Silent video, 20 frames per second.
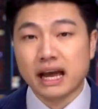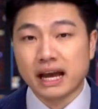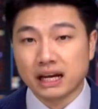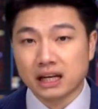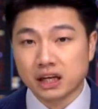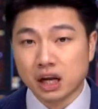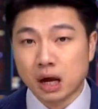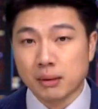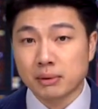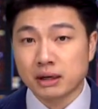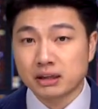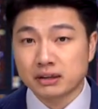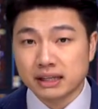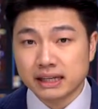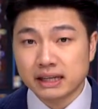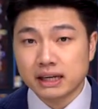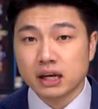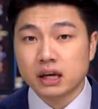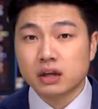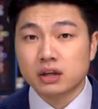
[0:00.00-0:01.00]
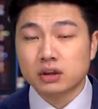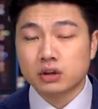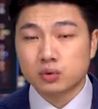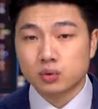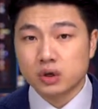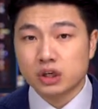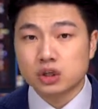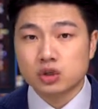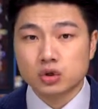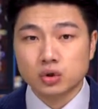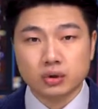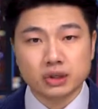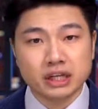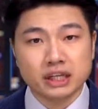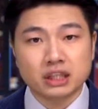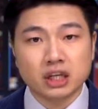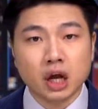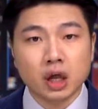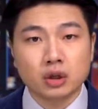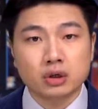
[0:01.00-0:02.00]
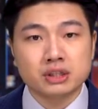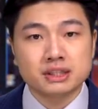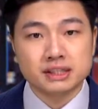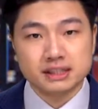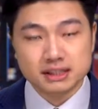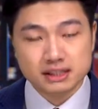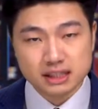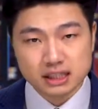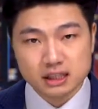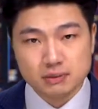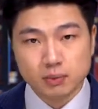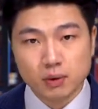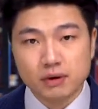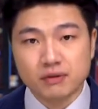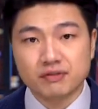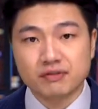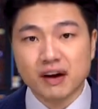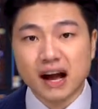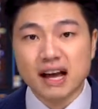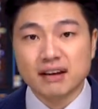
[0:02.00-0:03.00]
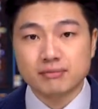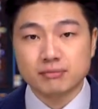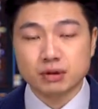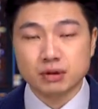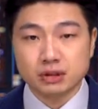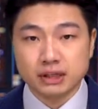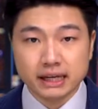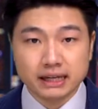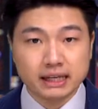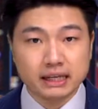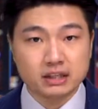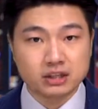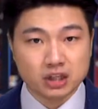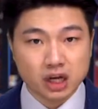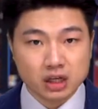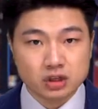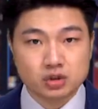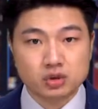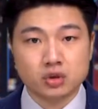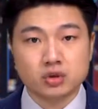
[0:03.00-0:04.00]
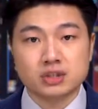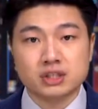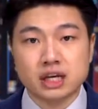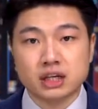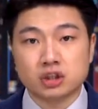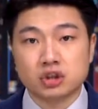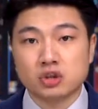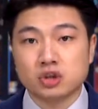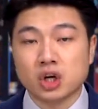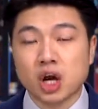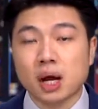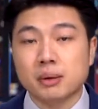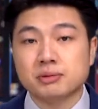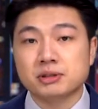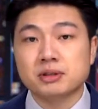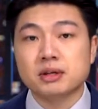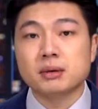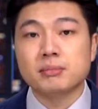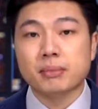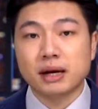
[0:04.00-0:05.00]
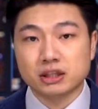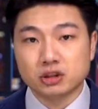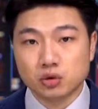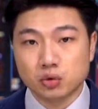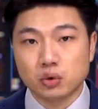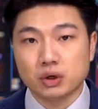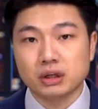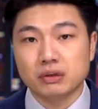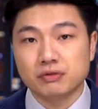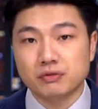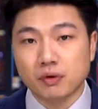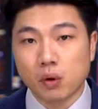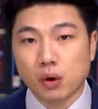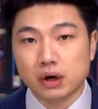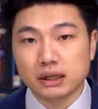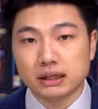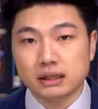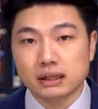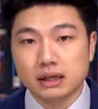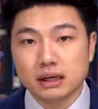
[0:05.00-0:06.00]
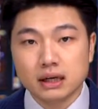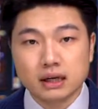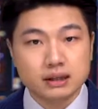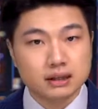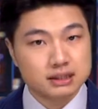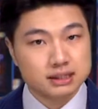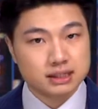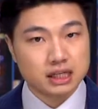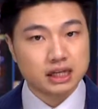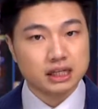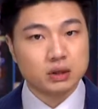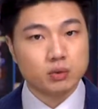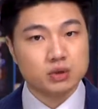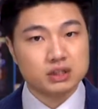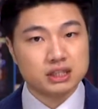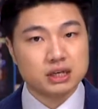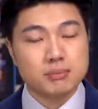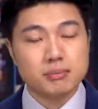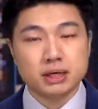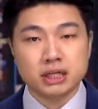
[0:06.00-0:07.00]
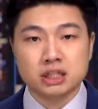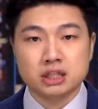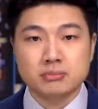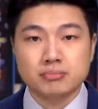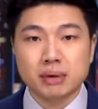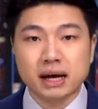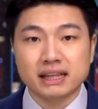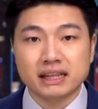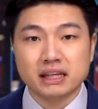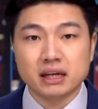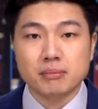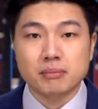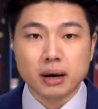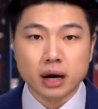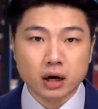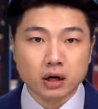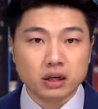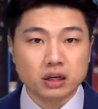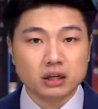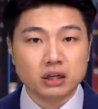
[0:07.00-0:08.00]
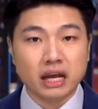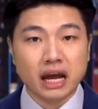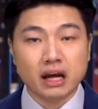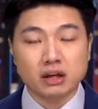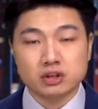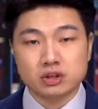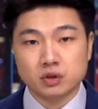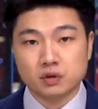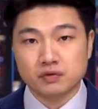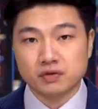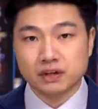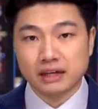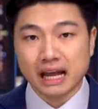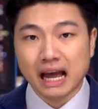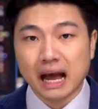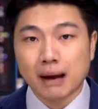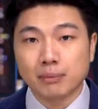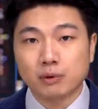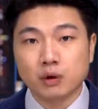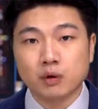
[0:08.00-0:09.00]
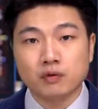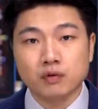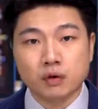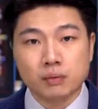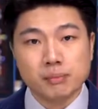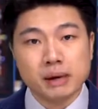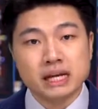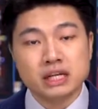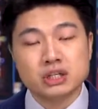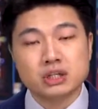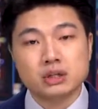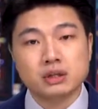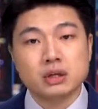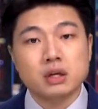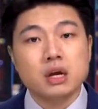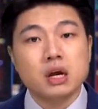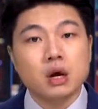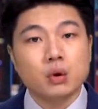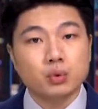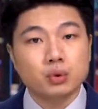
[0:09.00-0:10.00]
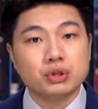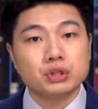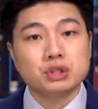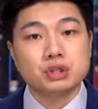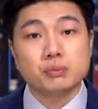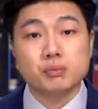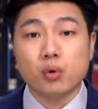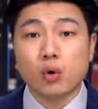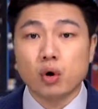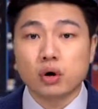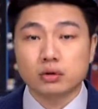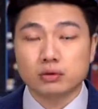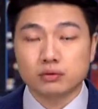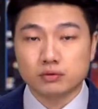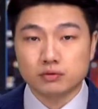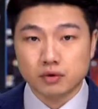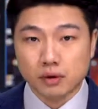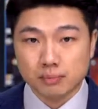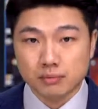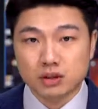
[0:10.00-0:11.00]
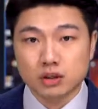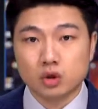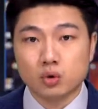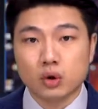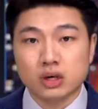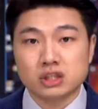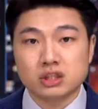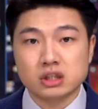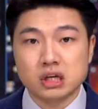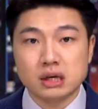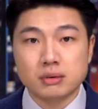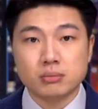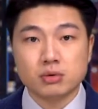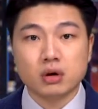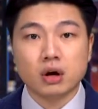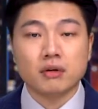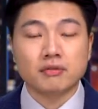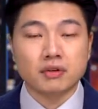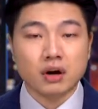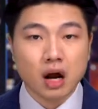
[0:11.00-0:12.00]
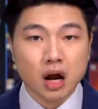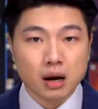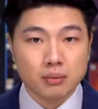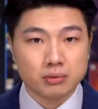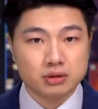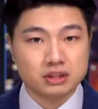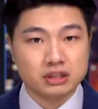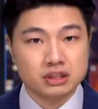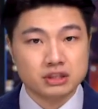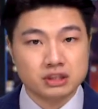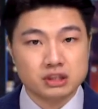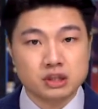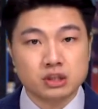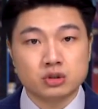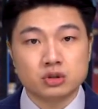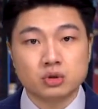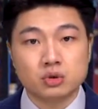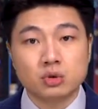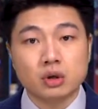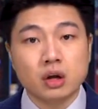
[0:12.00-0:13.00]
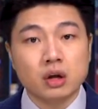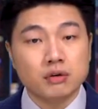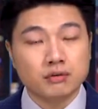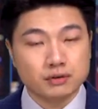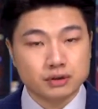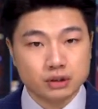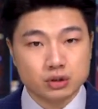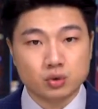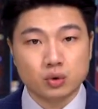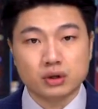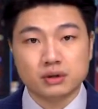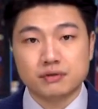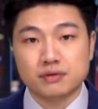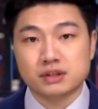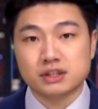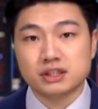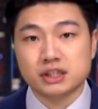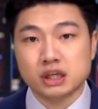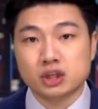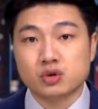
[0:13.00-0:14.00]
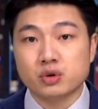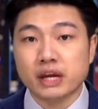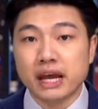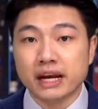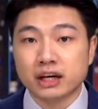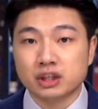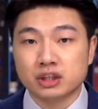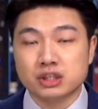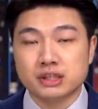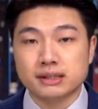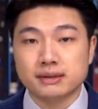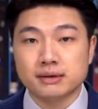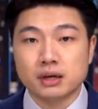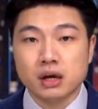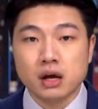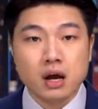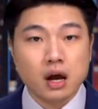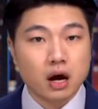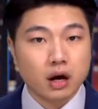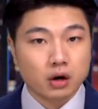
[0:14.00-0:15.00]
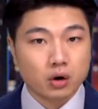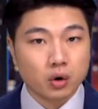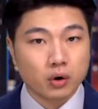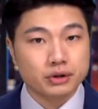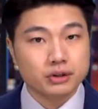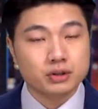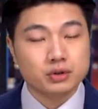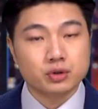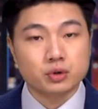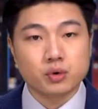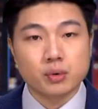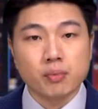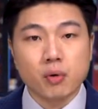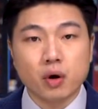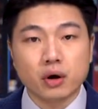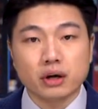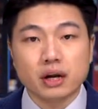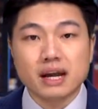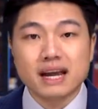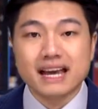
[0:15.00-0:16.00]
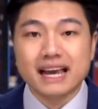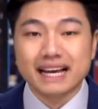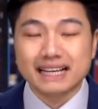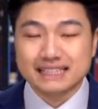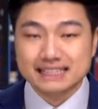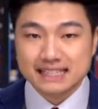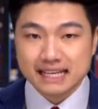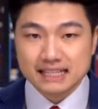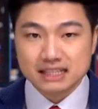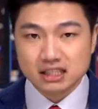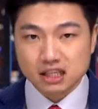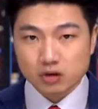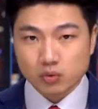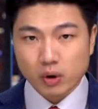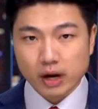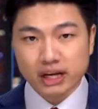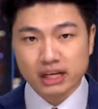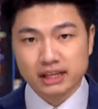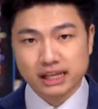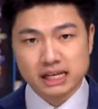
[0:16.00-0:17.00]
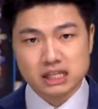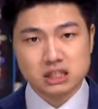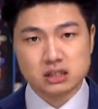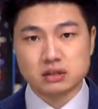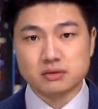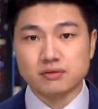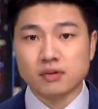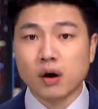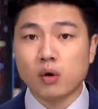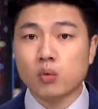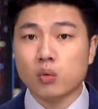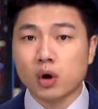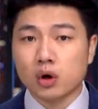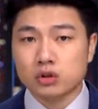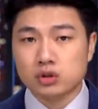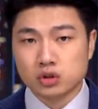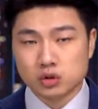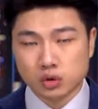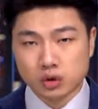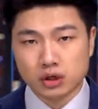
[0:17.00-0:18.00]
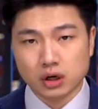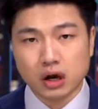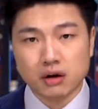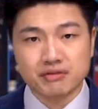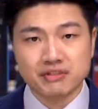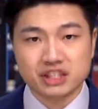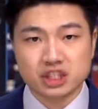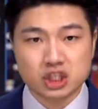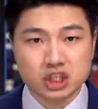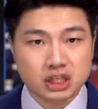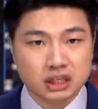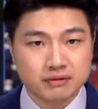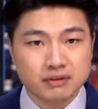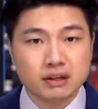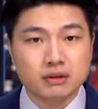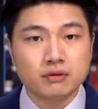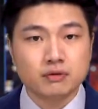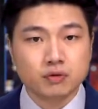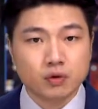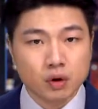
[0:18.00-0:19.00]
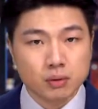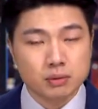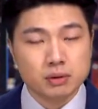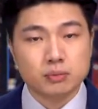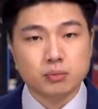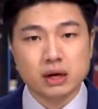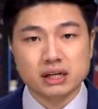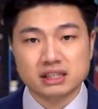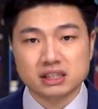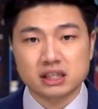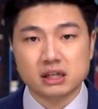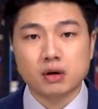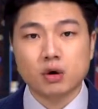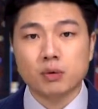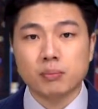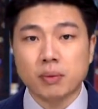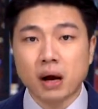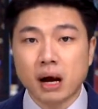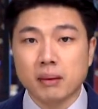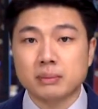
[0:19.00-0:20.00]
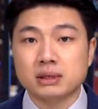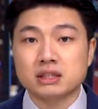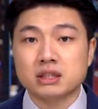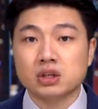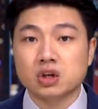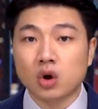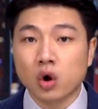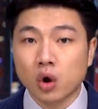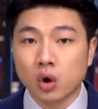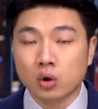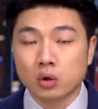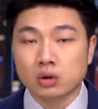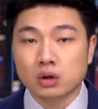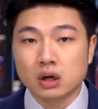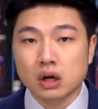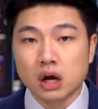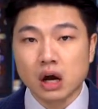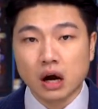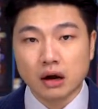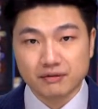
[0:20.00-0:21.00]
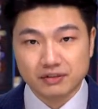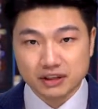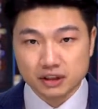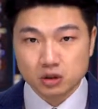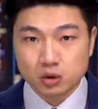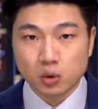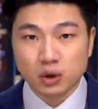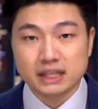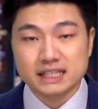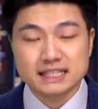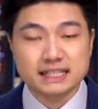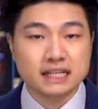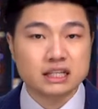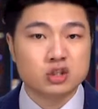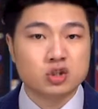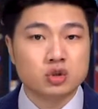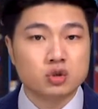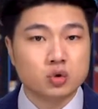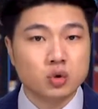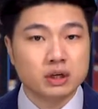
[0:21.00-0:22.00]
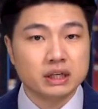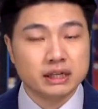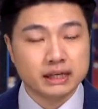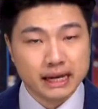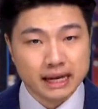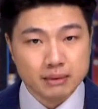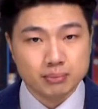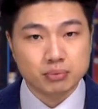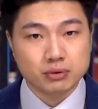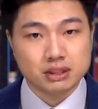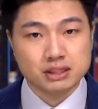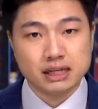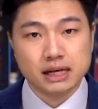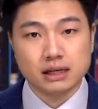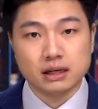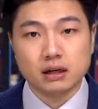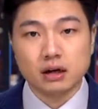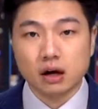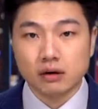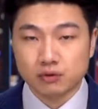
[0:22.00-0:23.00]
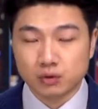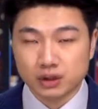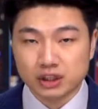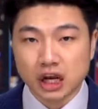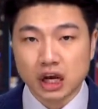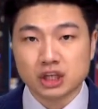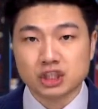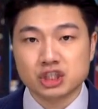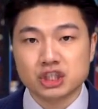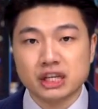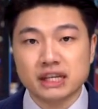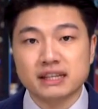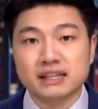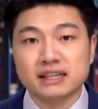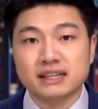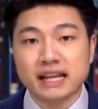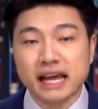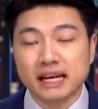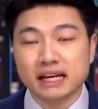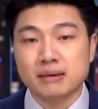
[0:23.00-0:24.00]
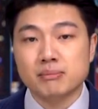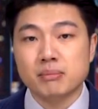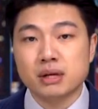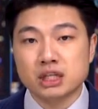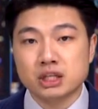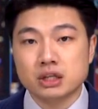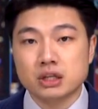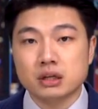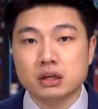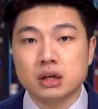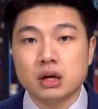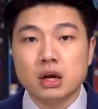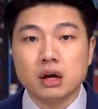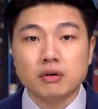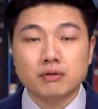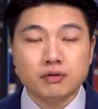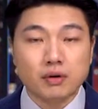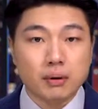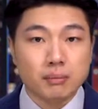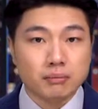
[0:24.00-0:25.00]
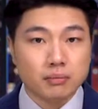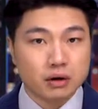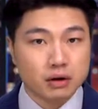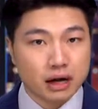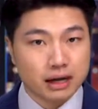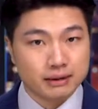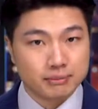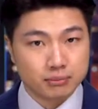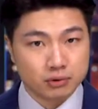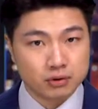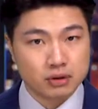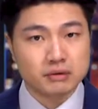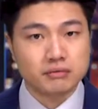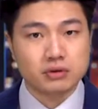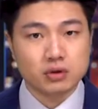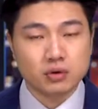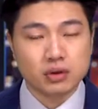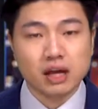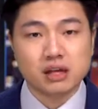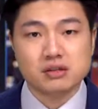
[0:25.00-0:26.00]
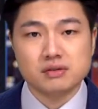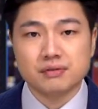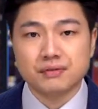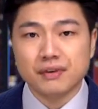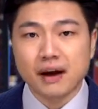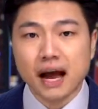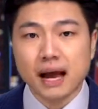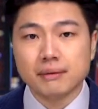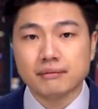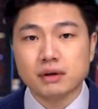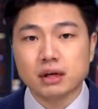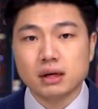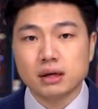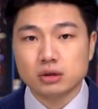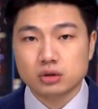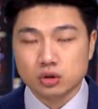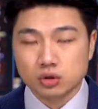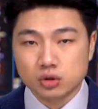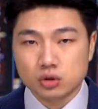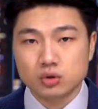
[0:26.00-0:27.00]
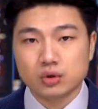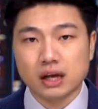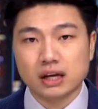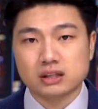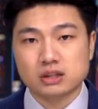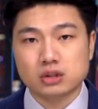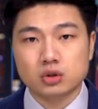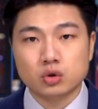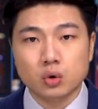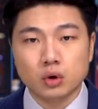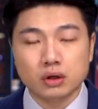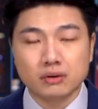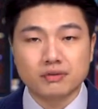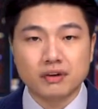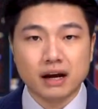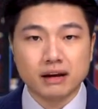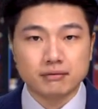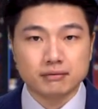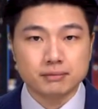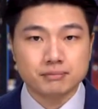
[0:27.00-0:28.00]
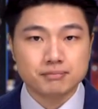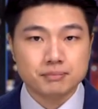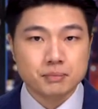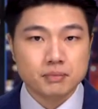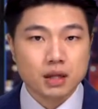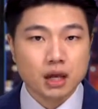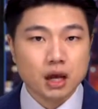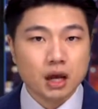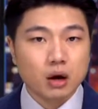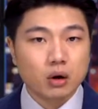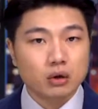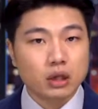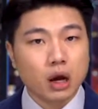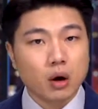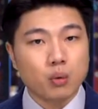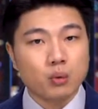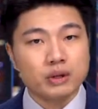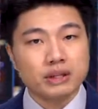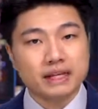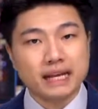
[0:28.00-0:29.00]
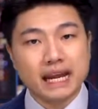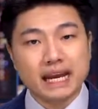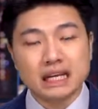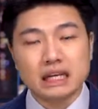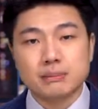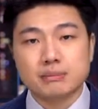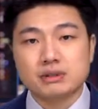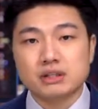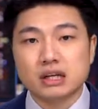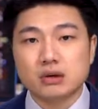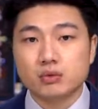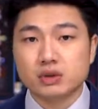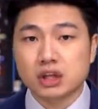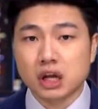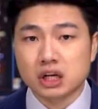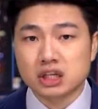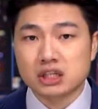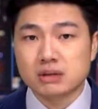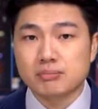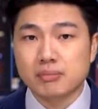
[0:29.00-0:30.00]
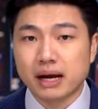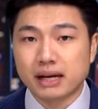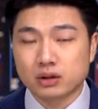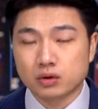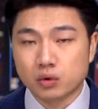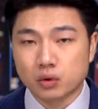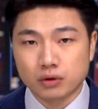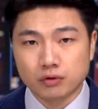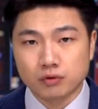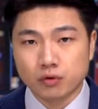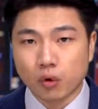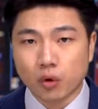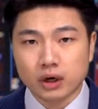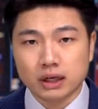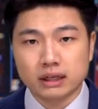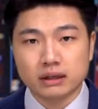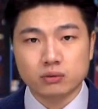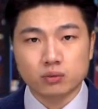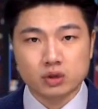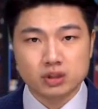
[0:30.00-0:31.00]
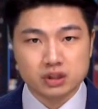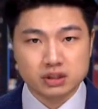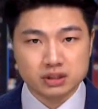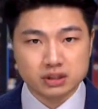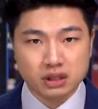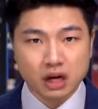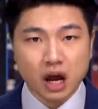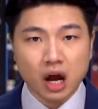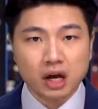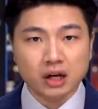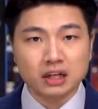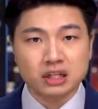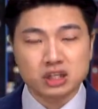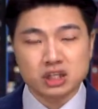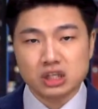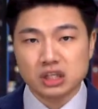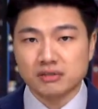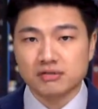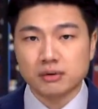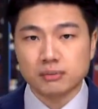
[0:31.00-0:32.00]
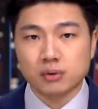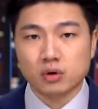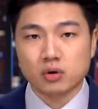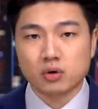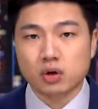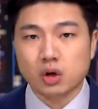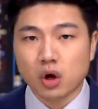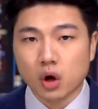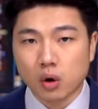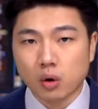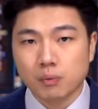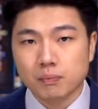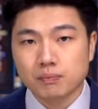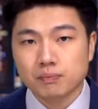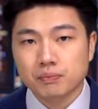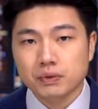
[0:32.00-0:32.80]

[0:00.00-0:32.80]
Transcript: economically $3 trillion and 6.5 million industrial sector jobs by 2040. The study was commissioned by the American Council for Capital Formation with the support from the U.S. Chamber of Commerce Institute for the 21st Century Energy. According to the report, existing regulations fall well short of achieving former President Obama's goal of the 26 to 28% of reduction in the net emission from, I believe, 2005 to 2025. Now, with an 80% reduction by 2040, which is an unachievable goal.